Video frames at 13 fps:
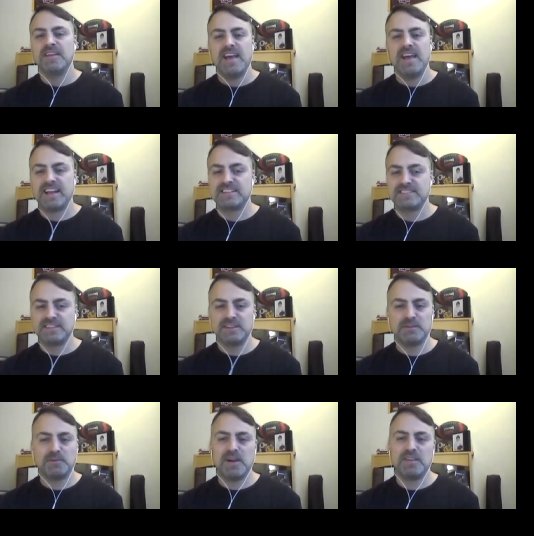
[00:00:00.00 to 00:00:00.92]

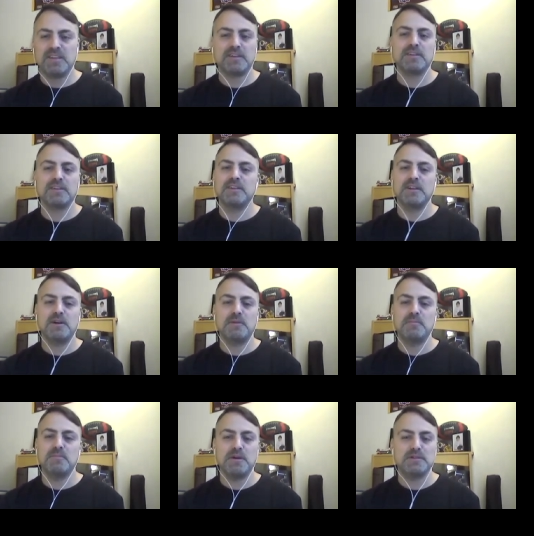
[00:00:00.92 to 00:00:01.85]
excellent weather,
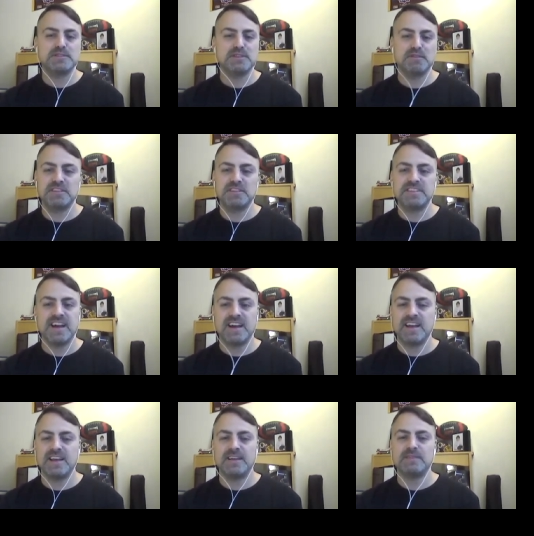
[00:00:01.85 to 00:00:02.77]
most of the
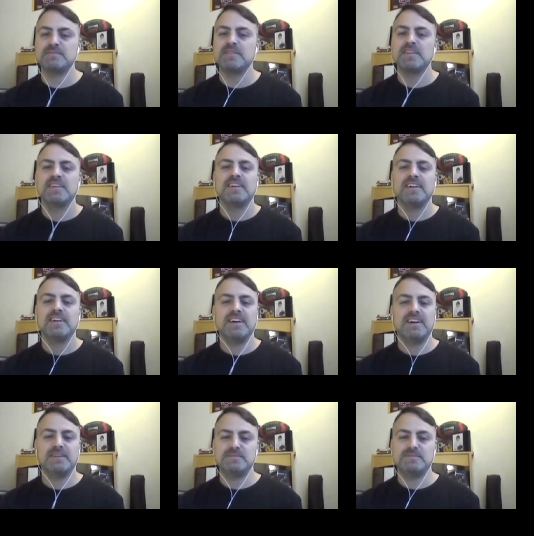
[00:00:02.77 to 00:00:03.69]
time.
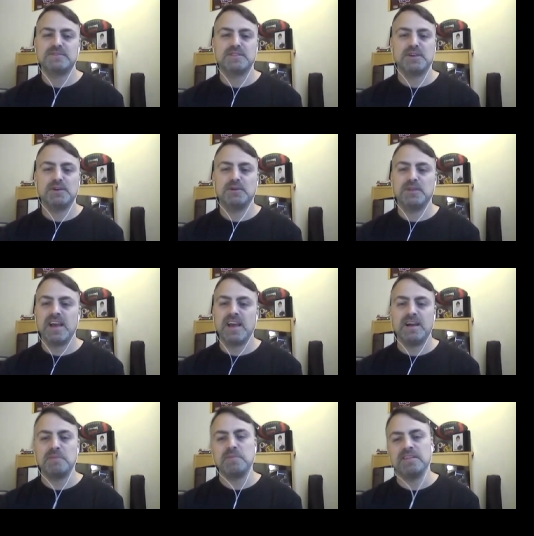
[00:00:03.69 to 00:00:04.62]
So yeah,
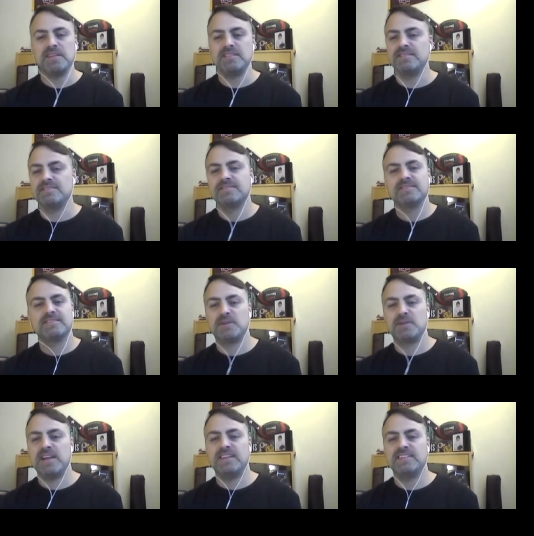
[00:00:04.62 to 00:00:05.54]
I mean,
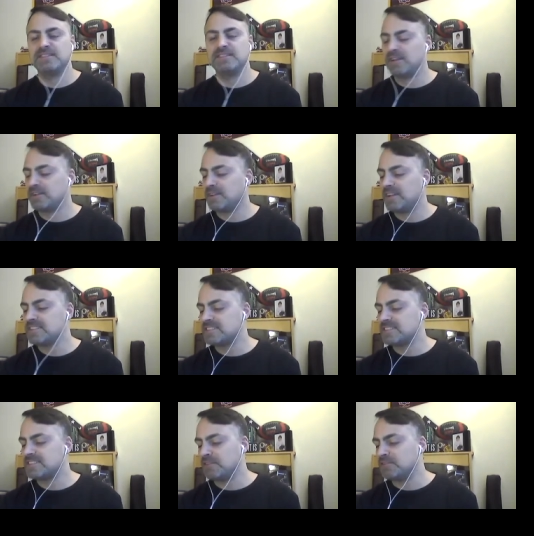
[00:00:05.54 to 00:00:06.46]
great
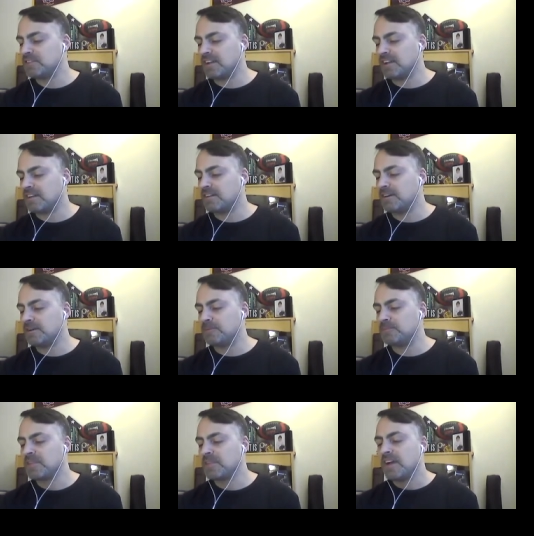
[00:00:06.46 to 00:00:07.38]
stuff there.
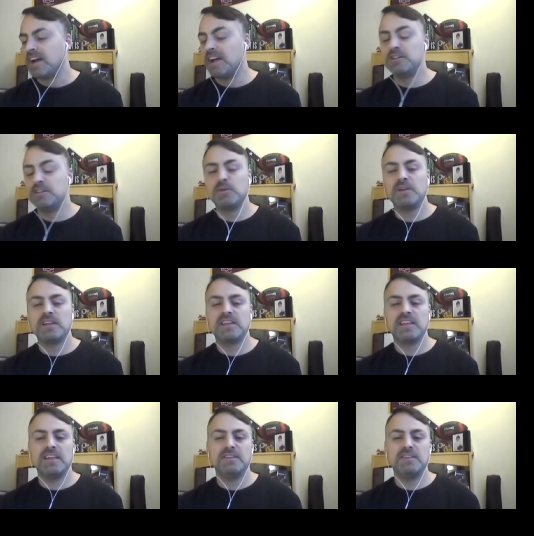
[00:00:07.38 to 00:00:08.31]
I do want
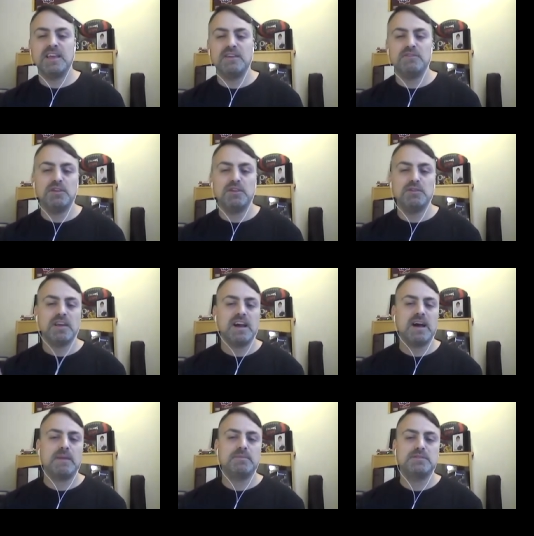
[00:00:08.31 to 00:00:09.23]
to give you the
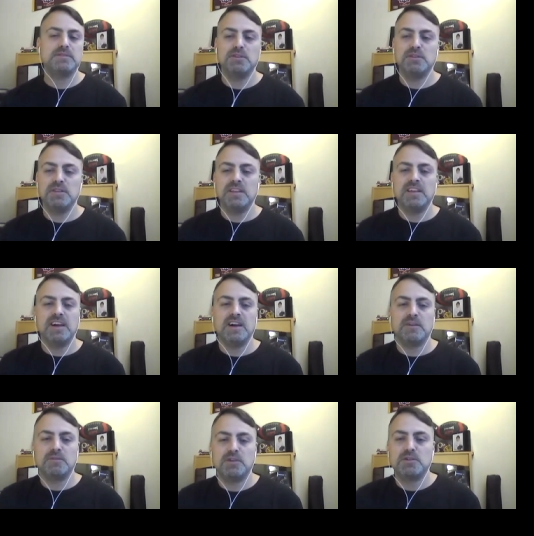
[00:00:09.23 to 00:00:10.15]
opportunity,
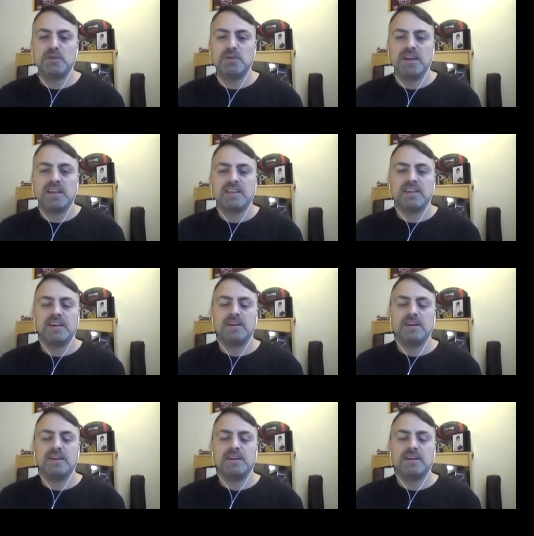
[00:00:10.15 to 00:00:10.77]
real quick,